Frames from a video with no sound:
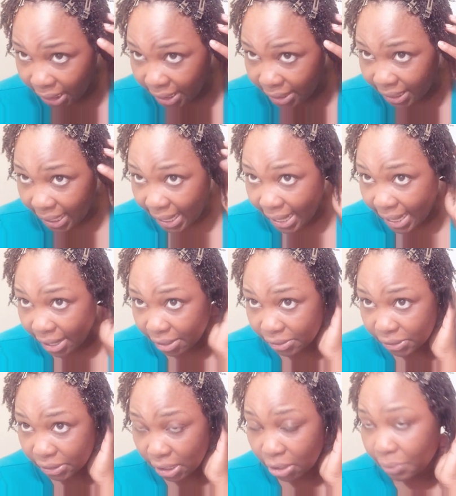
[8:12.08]
in the
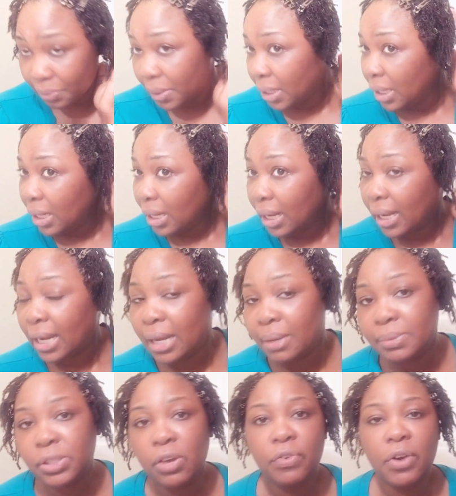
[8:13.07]
hair. So
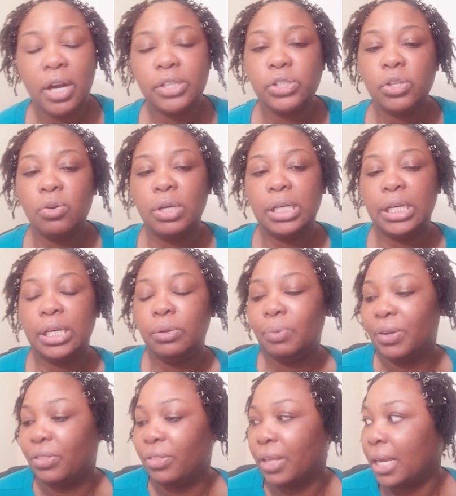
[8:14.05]
so far so
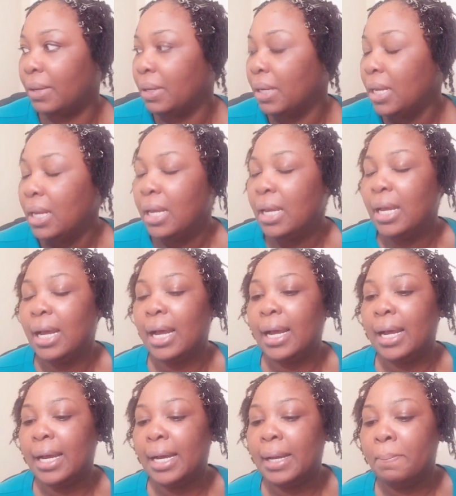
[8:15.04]
good with it.
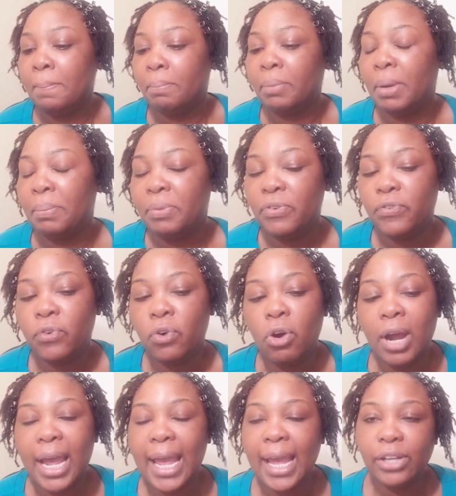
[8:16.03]
But
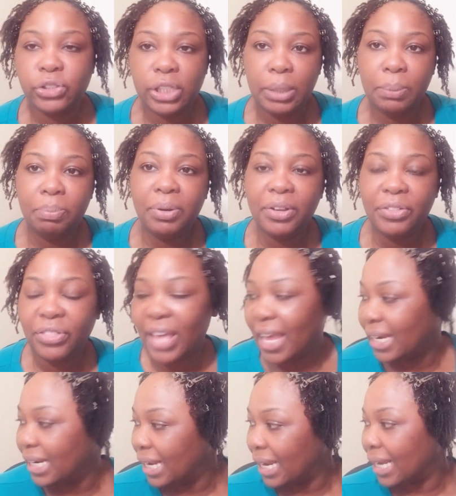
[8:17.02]
before I actually put
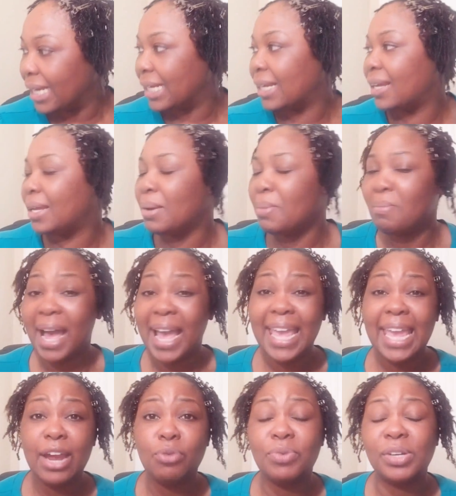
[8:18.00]
that in, my
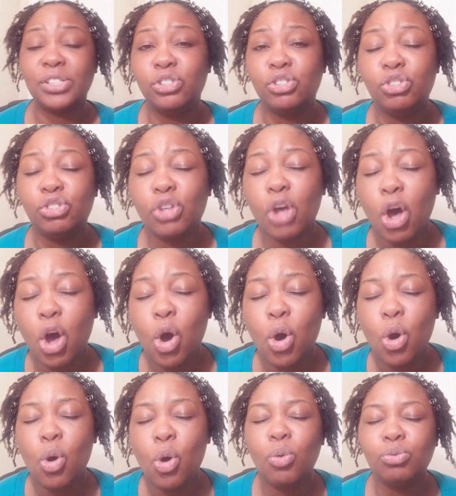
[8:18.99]
hair was
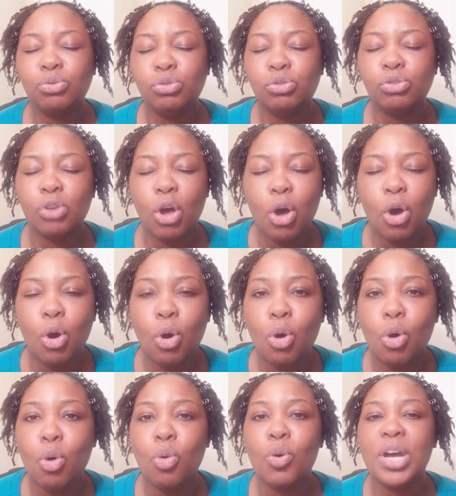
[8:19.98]
so
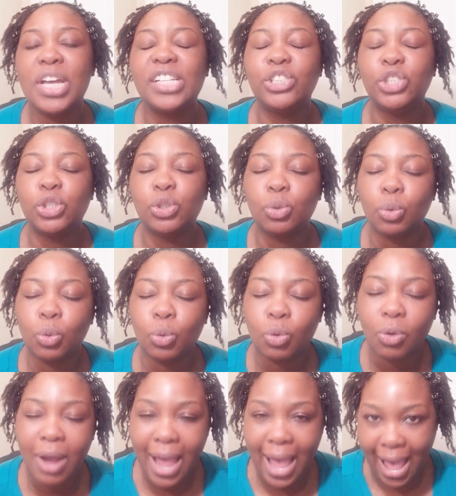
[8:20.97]

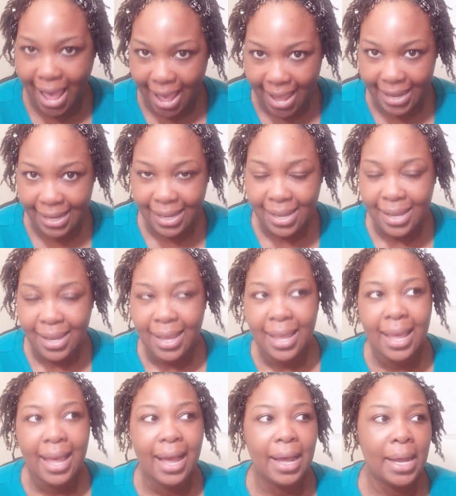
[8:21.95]
dry.
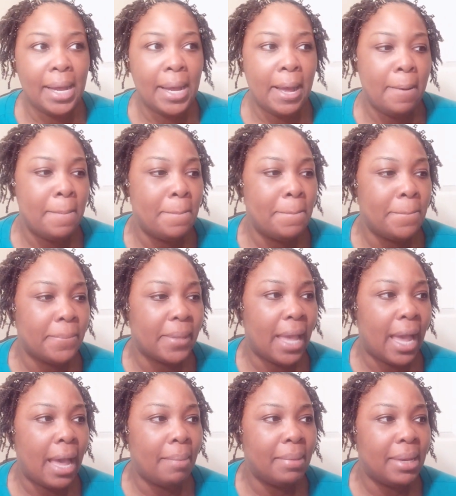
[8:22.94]

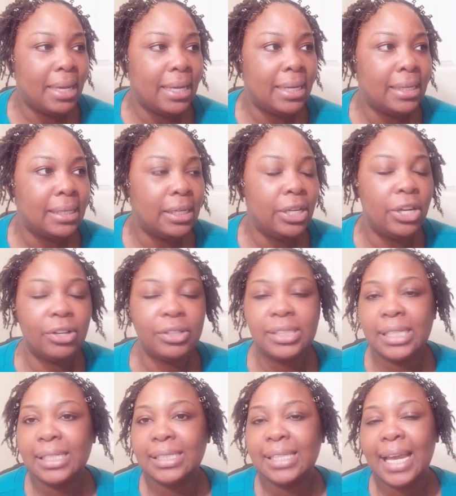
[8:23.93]
I mean, you
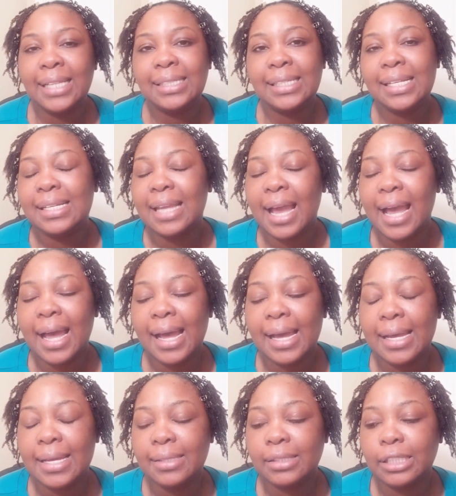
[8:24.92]
know, since I did
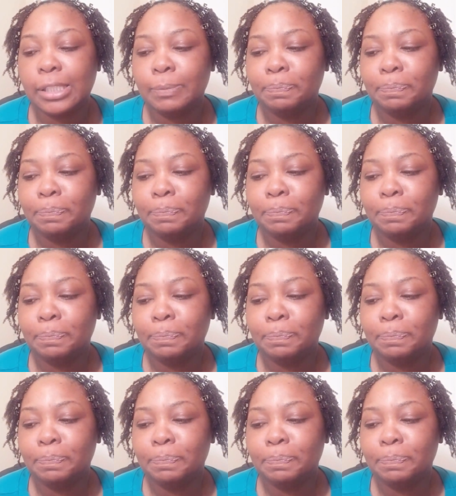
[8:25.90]
not